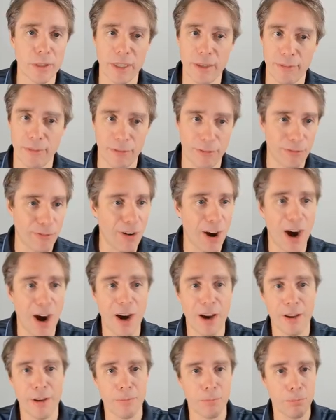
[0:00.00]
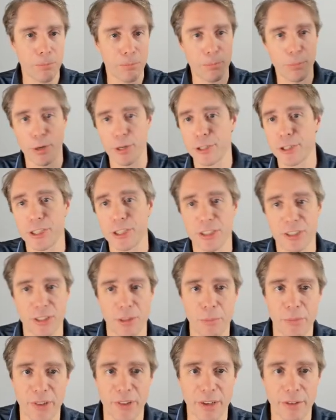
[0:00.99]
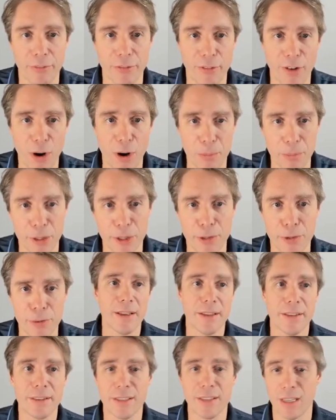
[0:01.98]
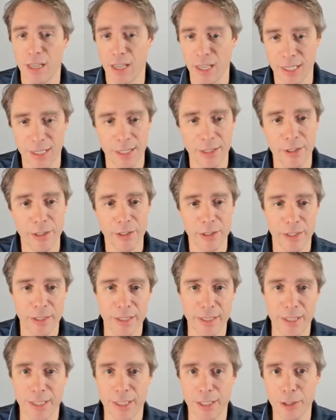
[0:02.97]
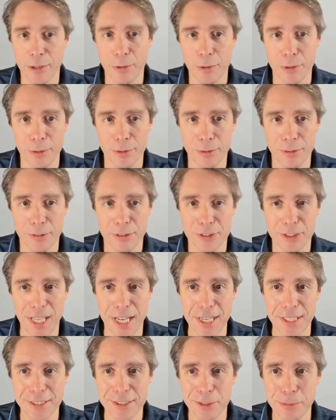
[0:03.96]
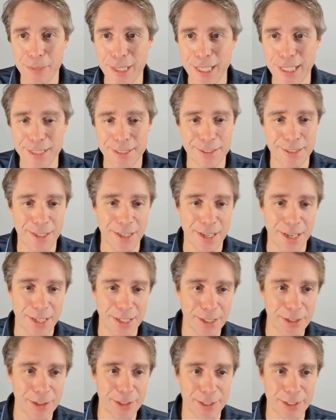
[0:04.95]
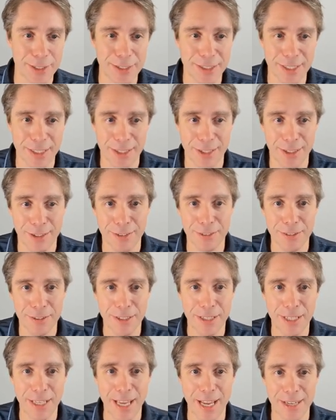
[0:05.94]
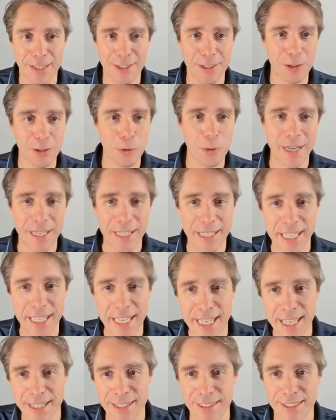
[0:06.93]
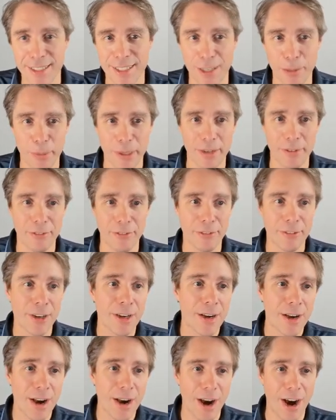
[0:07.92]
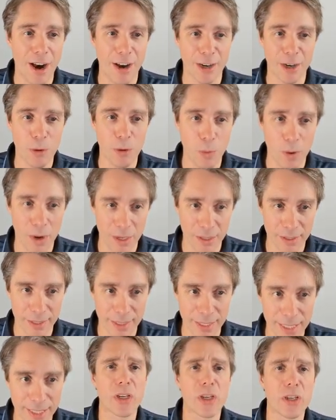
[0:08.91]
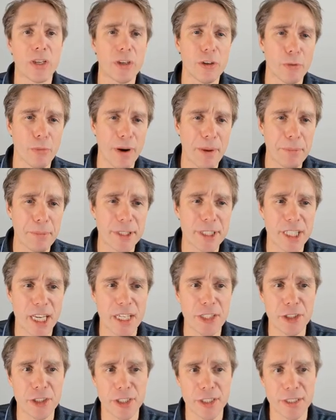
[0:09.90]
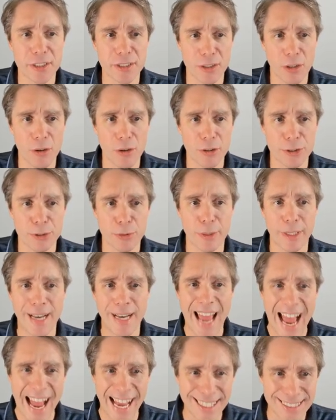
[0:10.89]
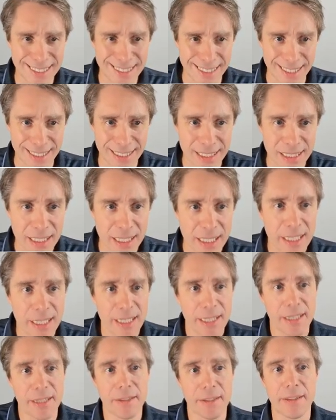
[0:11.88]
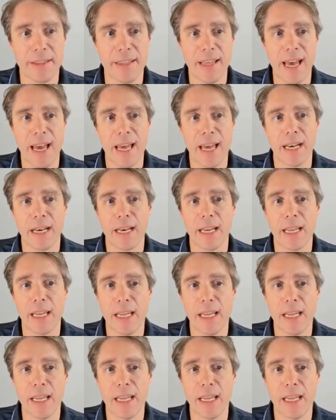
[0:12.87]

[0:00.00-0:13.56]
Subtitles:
if I purchase something from you, the likelihood that you'll send it to me and the likelihood that I'll get it quickly and it'll be of high quality. Your reputation is also an asset that